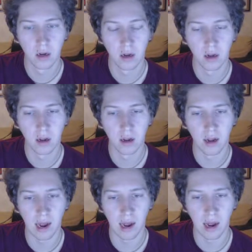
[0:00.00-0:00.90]

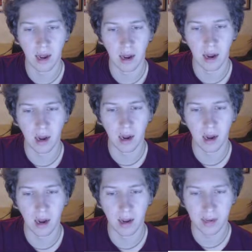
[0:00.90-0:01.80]
I
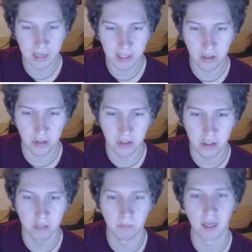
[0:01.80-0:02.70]
guess you could
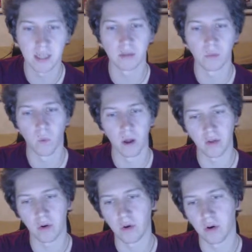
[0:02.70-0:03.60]
split 1
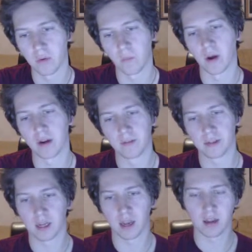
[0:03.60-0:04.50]
horror on 1
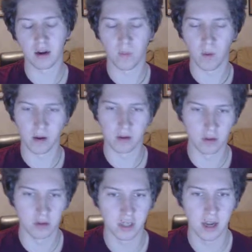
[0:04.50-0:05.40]
investigator and 1 on
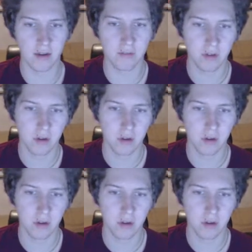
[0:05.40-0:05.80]
yourself,